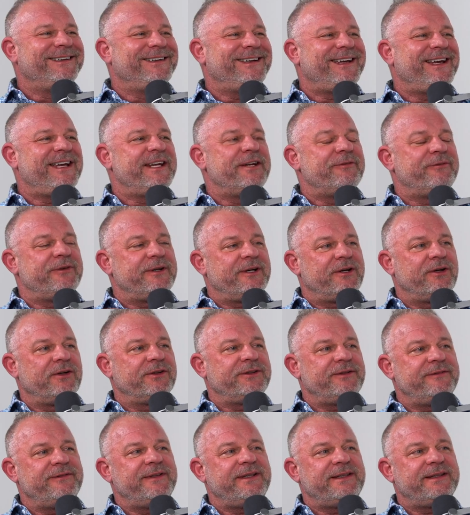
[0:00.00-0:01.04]
And if we
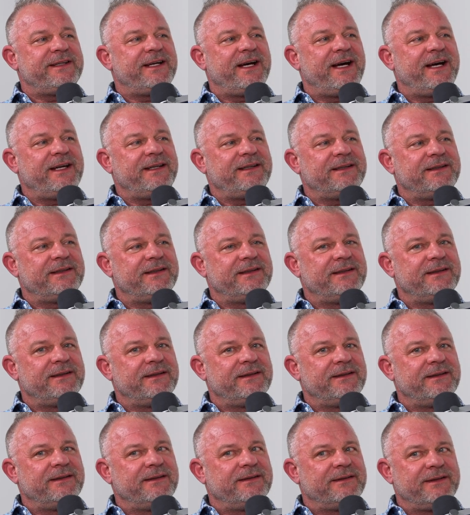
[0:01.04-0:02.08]
cultivate that,
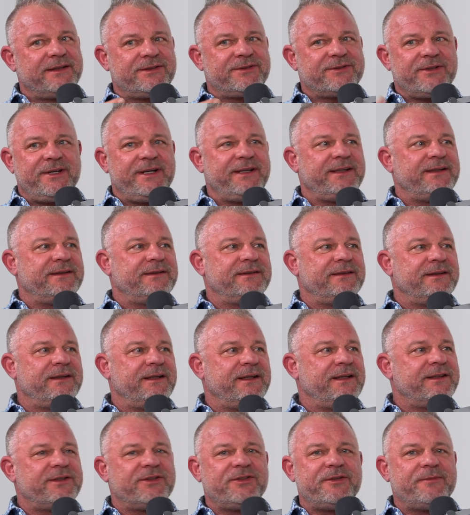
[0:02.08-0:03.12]
that's great.
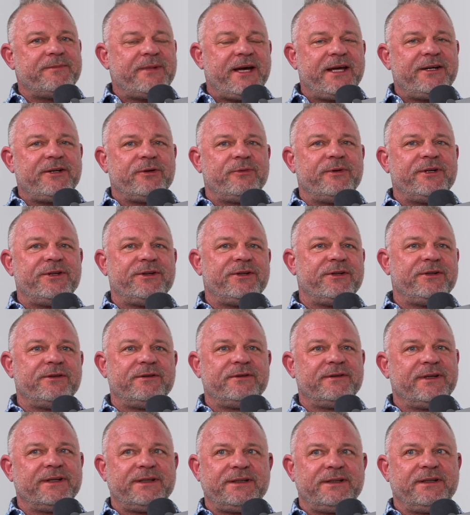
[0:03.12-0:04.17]
It doesn't matter whether you
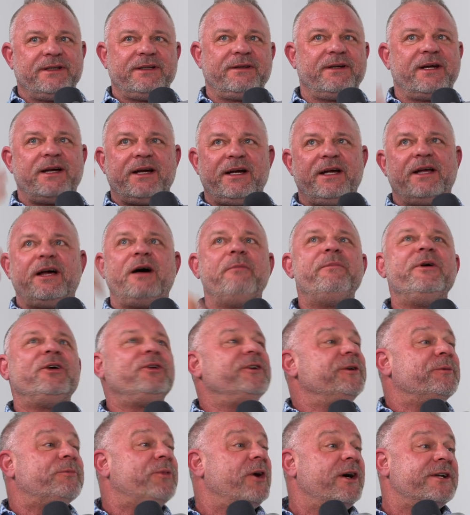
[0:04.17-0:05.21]
like a
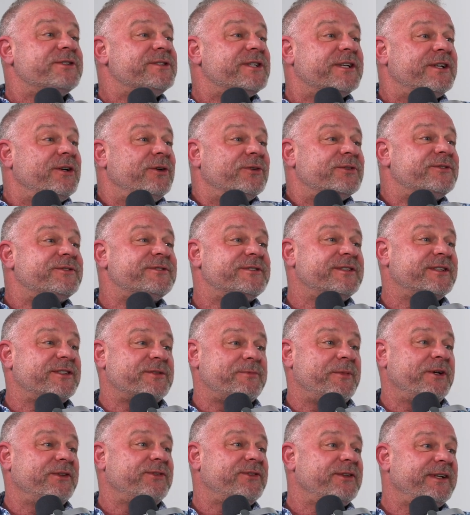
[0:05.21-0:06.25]
building project goes 6
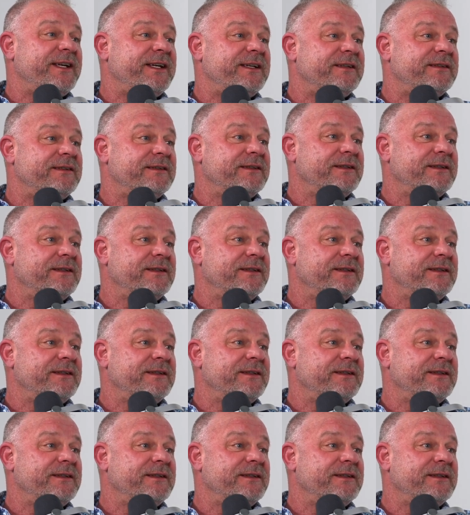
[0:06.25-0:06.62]
months late.